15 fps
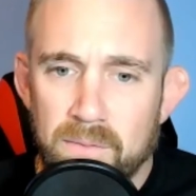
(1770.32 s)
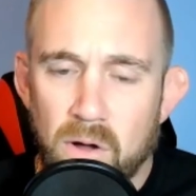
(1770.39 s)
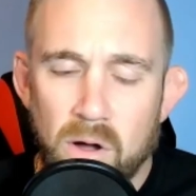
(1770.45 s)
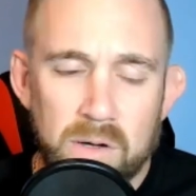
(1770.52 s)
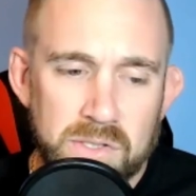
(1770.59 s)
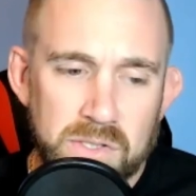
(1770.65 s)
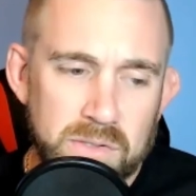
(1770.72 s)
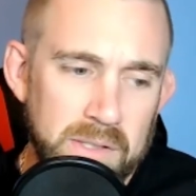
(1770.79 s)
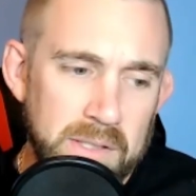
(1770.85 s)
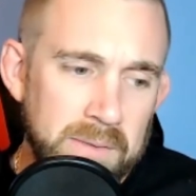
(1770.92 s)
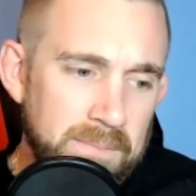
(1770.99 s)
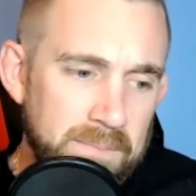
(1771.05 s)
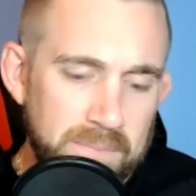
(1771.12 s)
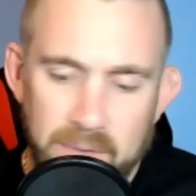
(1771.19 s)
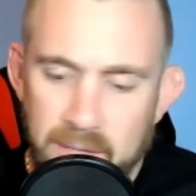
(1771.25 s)
Honestly,
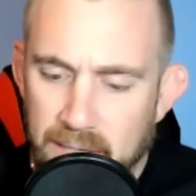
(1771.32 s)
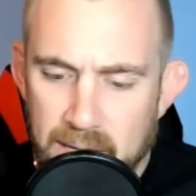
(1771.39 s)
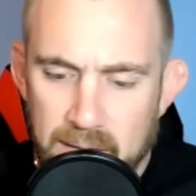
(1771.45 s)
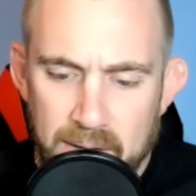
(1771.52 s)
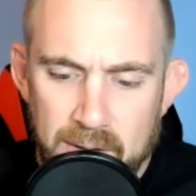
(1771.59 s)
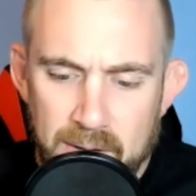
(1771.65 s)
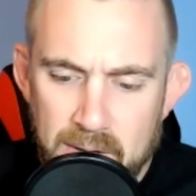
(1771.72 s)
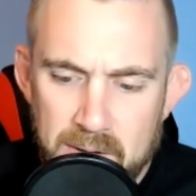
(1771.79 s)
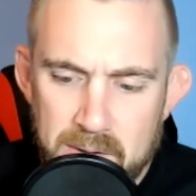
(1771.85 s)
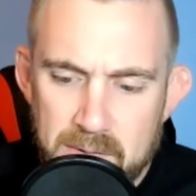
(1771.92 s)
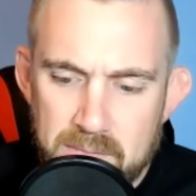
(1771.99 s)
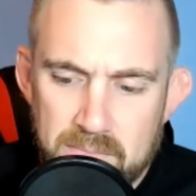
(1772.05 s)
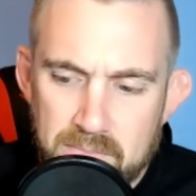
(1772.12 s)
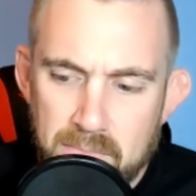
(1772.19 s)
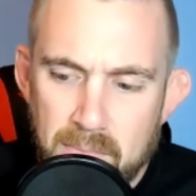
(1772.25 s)
yeah. like
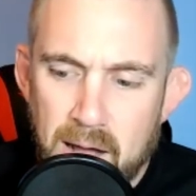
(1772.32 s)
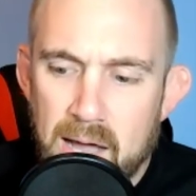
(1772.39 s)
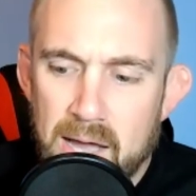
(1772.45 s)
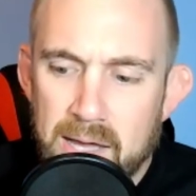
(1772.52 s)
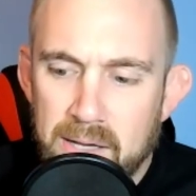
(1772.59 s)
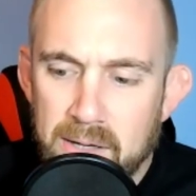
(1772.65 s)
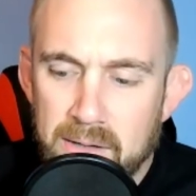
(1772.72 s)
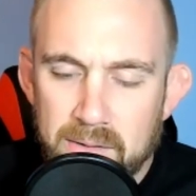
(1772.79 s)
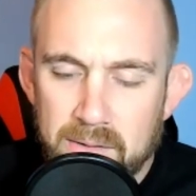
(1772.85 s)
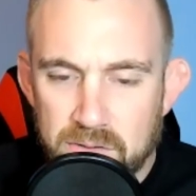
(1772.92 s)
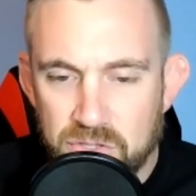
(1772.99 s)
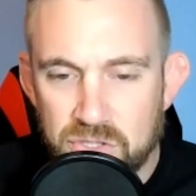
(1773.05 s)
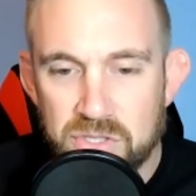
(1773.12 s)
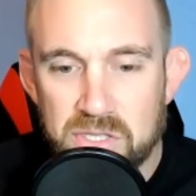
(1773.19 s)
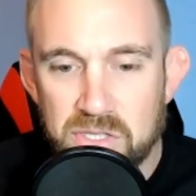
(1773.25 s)
my
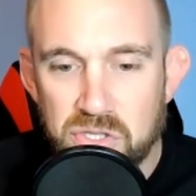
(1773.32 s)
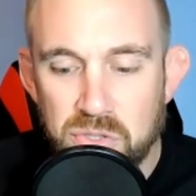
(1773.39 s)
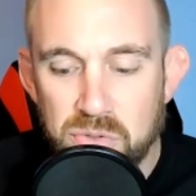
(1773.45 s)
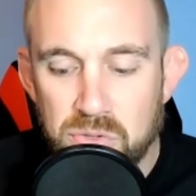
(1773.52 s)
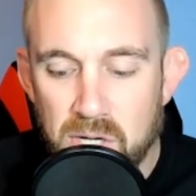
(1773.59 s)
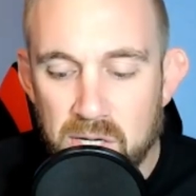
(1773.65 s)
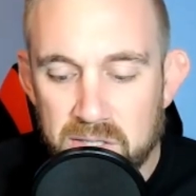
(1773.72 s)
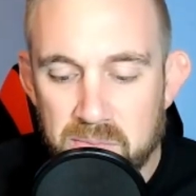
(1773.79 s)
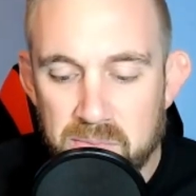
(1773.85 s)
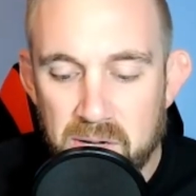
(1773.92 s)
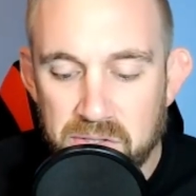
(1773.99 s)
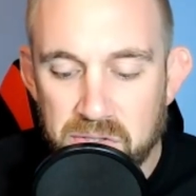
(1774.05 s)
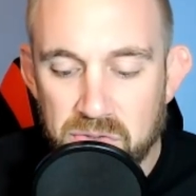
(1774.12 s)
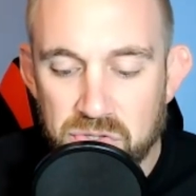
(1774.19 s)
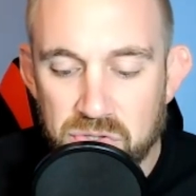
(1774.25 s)
just as you talked
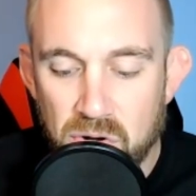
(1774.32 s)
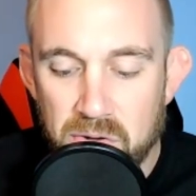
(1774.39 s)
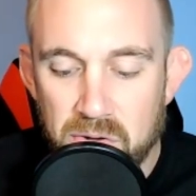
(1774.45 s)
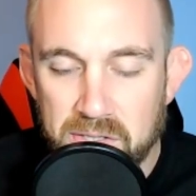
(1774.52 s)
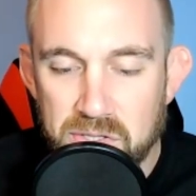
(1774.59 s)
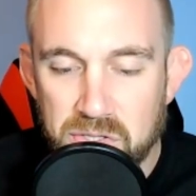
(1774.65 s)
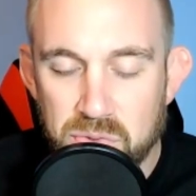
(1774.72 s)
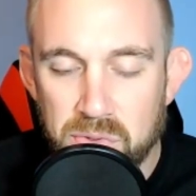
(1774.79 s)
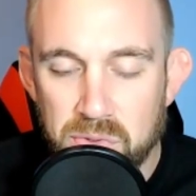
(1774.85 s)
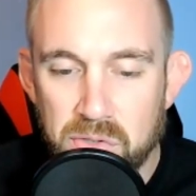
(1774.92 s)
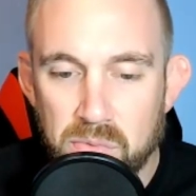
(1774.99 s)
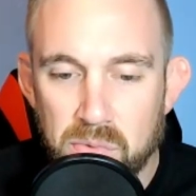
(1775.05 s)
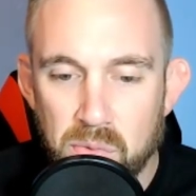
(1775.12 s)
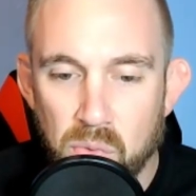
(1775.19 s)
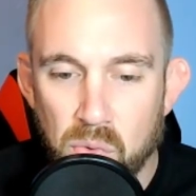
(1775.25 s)
about your drawing is sort of
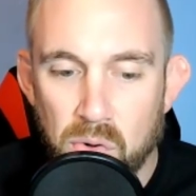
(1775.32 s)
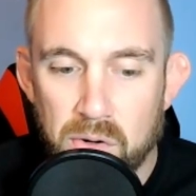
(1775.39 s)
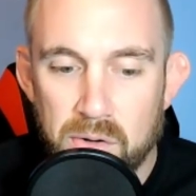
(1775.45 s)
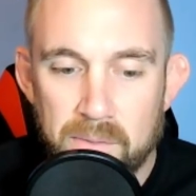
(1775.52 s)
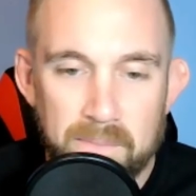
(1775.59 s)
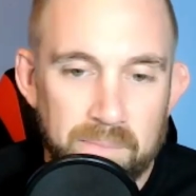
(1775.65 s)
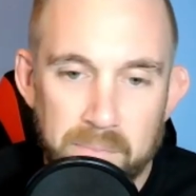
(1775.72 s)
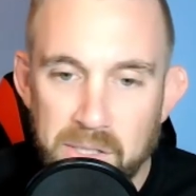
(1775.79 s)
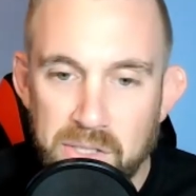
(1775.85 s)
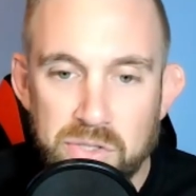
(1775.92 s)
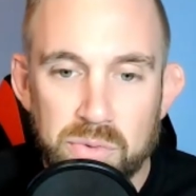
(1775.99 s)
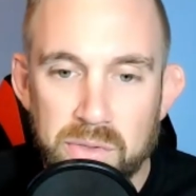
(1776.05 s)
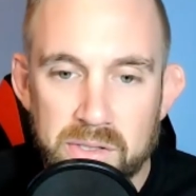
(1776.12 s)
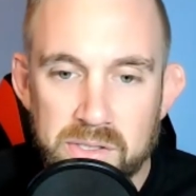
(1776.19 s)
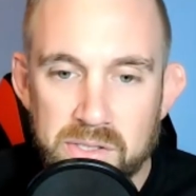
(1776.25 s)
your reward, me
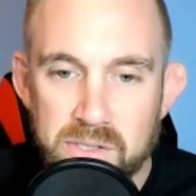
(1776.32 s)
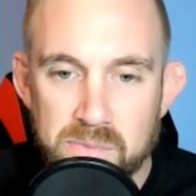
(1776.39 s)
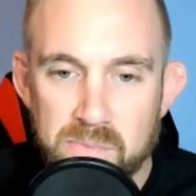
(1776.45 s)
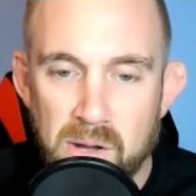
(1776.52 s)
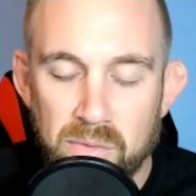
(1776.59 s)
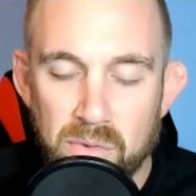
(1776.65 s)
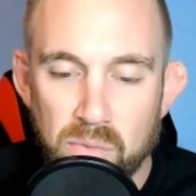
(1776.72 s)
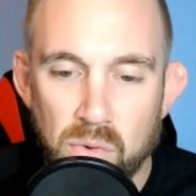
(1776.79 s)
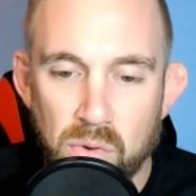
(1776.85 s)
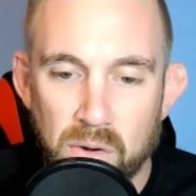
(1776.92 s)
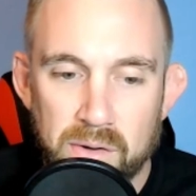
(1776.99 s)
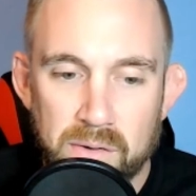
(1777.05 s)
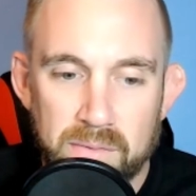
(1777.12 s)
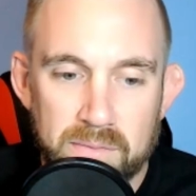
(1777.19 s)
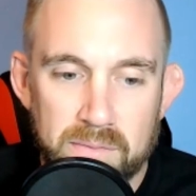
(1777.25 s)
doing this is my
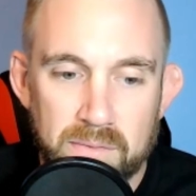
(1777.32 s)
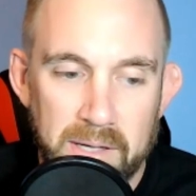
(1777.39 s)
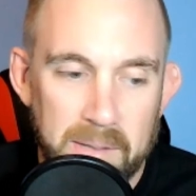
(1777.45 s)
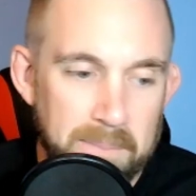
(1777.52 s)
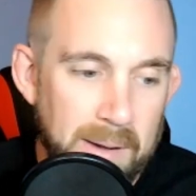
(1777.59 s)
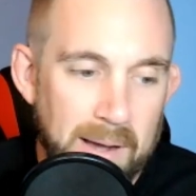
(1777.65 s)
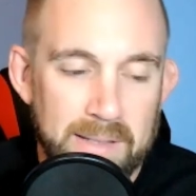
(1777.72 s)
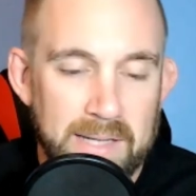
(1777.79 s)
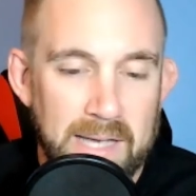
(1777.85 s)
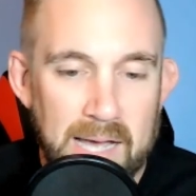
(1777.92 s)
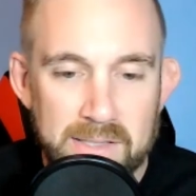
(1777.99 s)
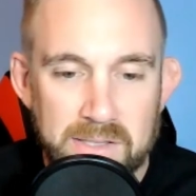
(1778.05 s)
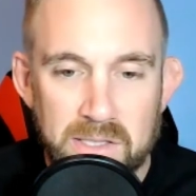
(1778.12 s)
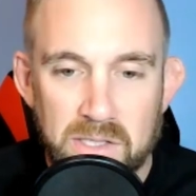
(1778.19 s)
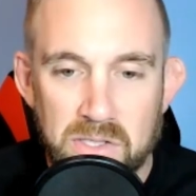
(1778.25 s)
reward. Like
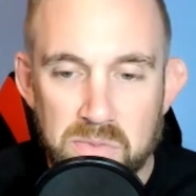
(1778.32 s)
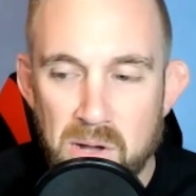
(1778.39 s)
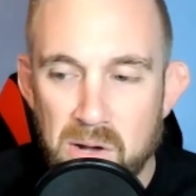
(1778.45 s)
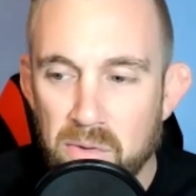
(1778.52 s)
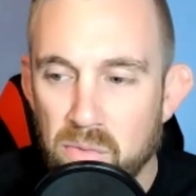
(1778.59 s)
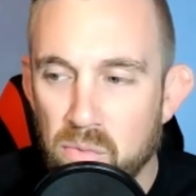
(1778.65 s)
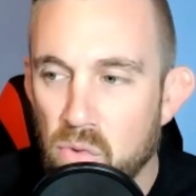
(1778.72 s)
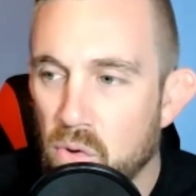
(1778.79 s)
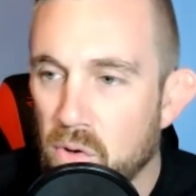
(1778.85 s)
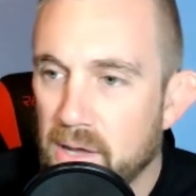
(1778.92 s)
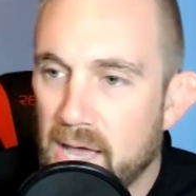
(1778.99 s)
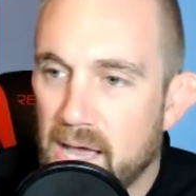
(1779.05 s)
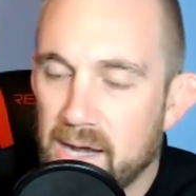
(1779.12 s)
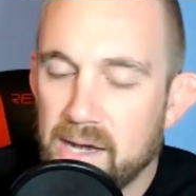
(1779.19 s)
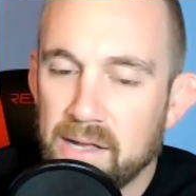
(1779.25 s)
podcasting is my reward,
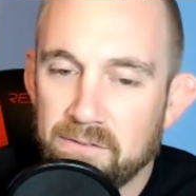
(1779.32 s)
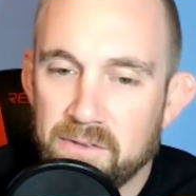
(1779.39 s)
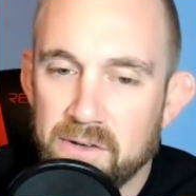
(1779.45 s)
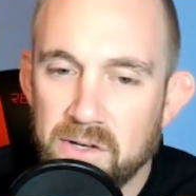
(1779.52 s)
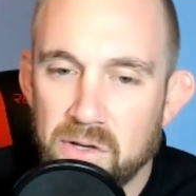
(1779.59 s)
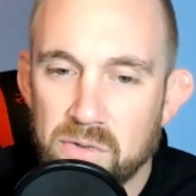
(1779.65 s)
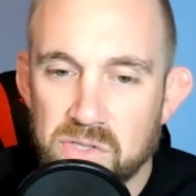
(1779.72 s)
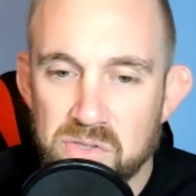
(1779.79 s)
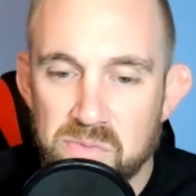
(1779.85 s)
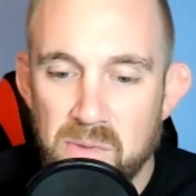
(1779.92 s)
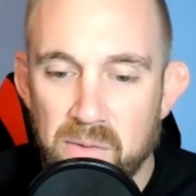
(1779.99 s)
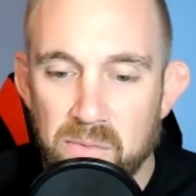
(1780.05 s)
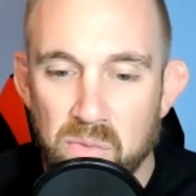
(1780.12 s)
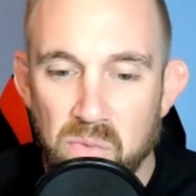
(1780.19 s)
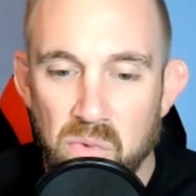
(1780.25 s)
editing videos is my
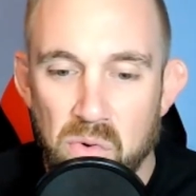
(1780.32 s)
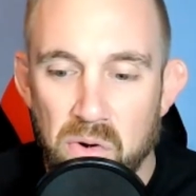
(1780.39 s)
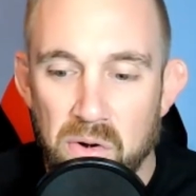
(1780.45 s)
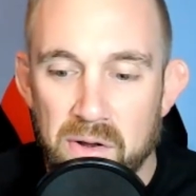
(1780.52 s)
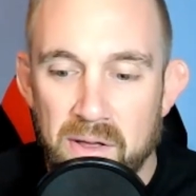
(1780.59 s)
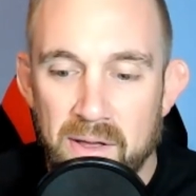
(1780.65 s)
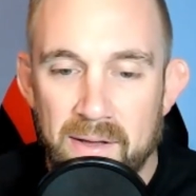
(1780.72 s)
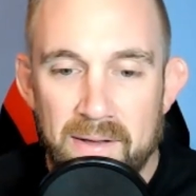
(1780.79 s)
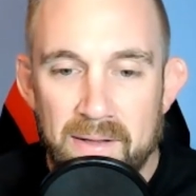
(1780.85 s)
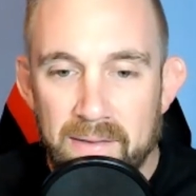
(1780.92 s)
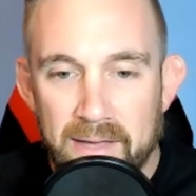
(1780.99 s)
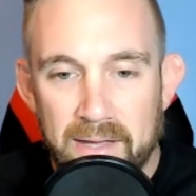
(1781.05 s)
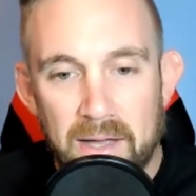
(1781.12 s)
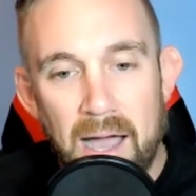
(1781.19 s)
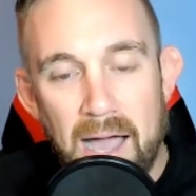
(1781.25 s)
reward.
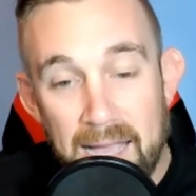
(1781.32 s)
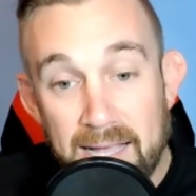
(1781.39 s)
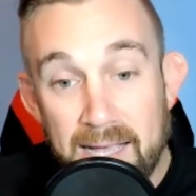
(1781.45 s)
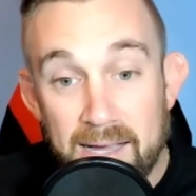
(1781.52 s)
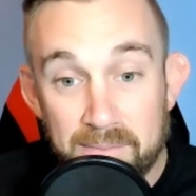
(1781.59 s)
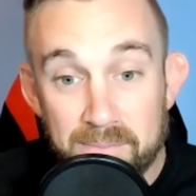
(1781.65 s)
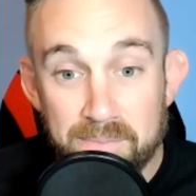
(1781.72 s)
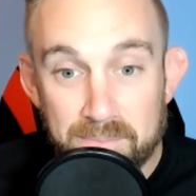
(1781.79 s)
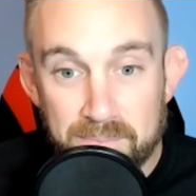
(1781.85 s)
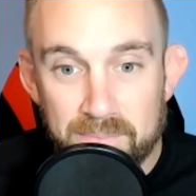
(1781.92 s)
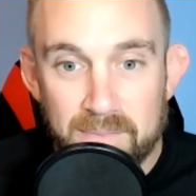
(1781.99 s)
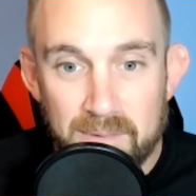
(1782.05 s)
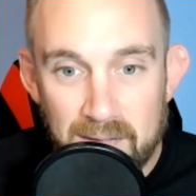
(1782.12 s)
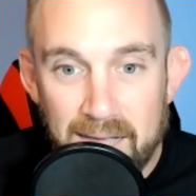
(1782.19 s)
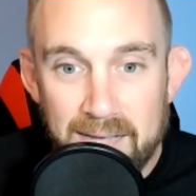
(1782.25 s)
Like I got a
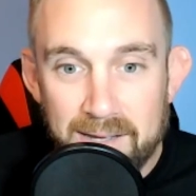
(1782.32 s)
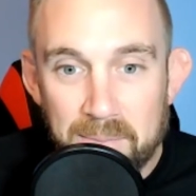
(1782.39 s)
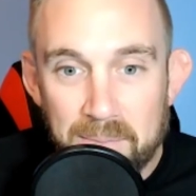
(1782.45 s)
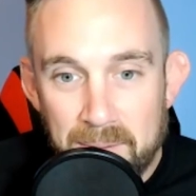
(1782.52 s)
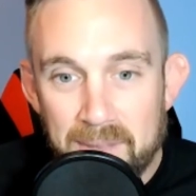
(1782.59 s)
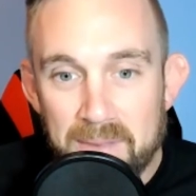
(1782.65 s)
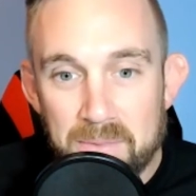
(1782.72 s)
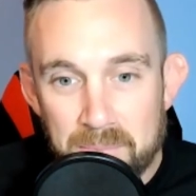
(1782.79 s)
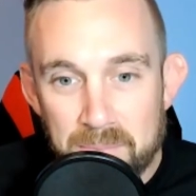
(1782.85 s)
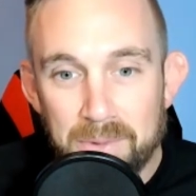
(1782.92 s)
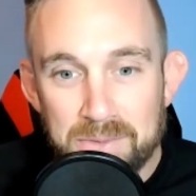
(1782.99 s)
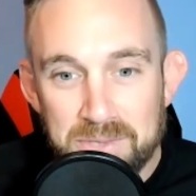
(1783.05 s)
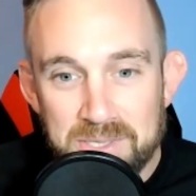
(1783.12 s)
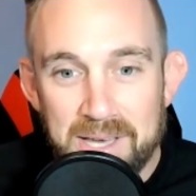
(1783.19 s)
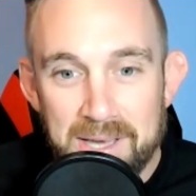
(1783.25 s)
I gotta pay the
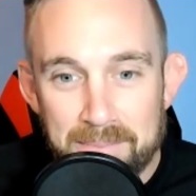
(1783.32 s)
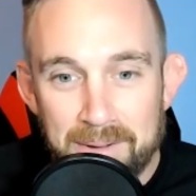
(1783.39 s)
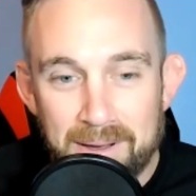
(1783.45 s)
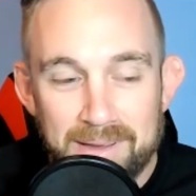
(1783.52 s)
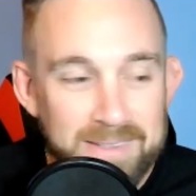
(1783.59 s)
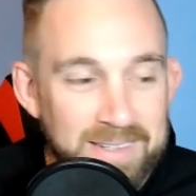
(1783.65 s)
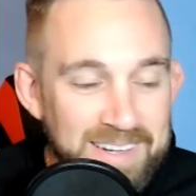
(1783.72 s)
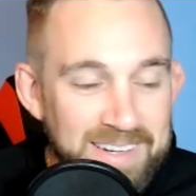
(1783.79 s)
bills yet, bud.